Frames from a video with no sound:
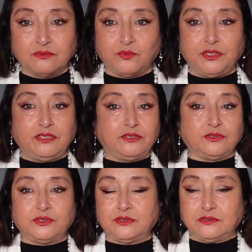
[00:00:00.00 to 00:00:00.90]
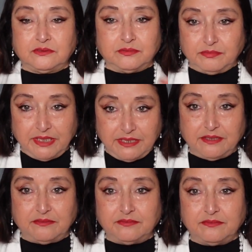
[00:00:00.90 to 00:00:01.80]
We just made
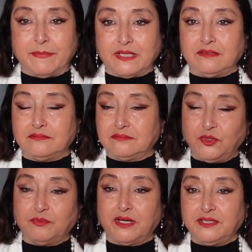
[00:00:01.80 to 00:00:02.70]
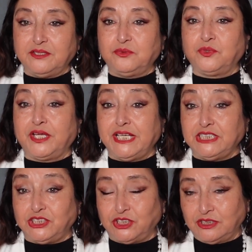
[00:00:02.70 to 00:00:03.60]
it, but humanity, we
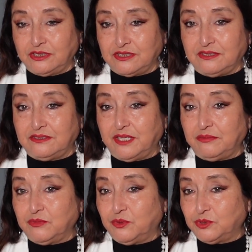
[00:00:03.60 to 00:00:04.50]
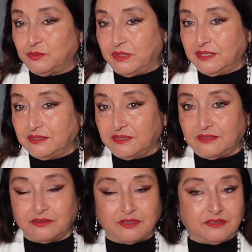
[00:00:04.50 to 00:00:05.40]
age and time goes by,
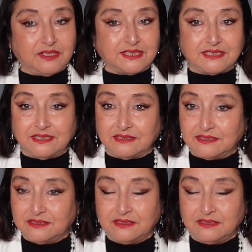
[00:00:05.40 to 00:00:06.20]
and then that's it.